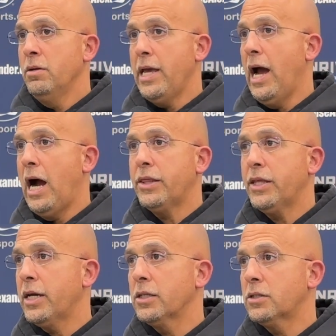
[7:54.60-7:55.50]
Yeah, I
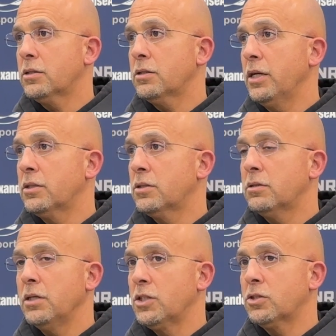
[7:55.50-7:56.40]
think it's
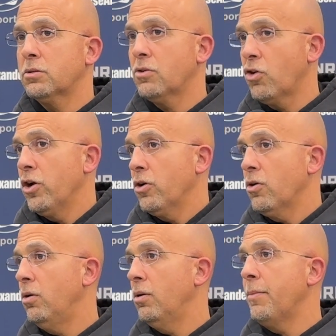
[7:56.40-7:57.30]

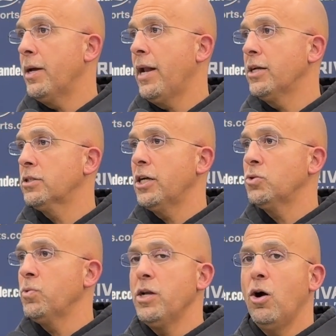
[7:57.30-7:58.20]
critical. I mean,
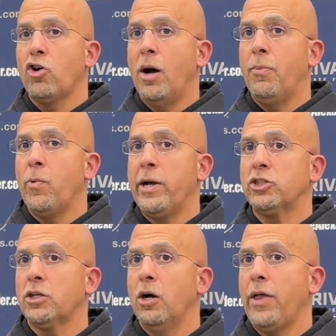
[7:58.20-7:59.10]
as we know, a couple
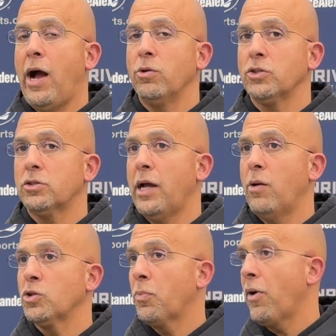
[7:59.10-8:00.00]
weeks ago, that was
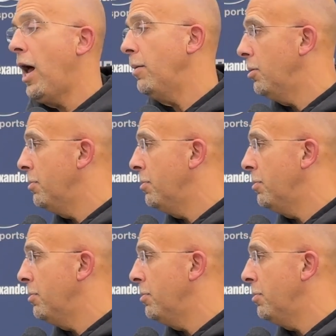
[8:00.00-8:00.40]
a problem.